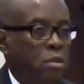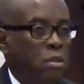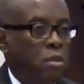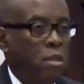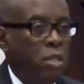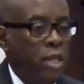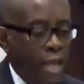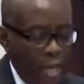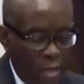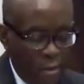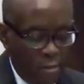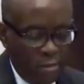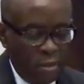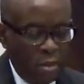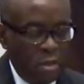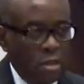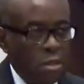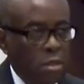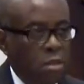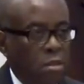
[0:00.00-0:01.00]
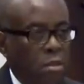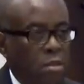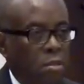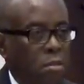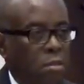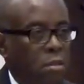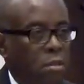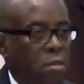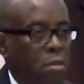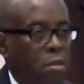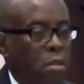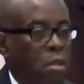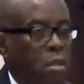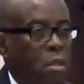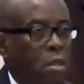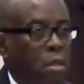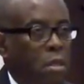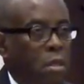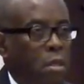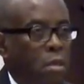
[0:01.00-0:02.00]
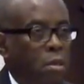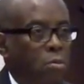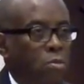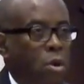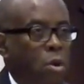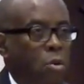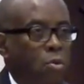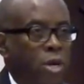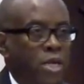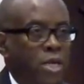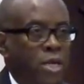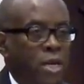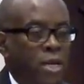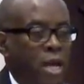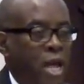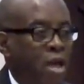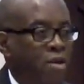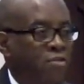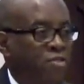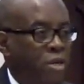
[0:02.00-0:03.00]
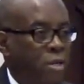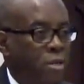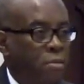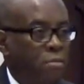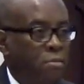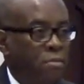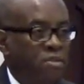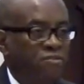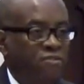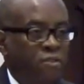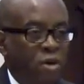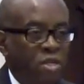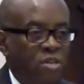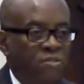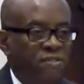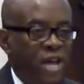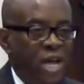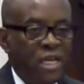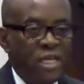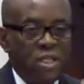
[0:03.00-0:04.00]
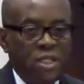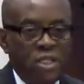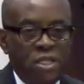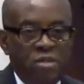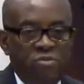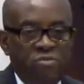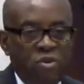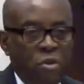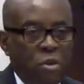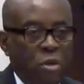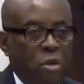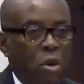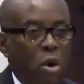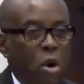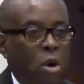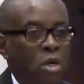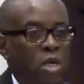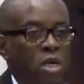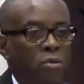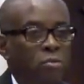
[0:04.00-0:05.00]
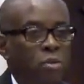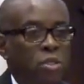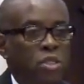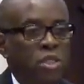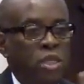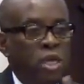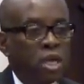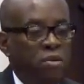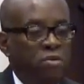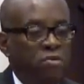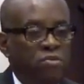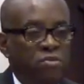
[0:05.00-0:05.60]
names were written in heaven before the foundation of the world, all he would save.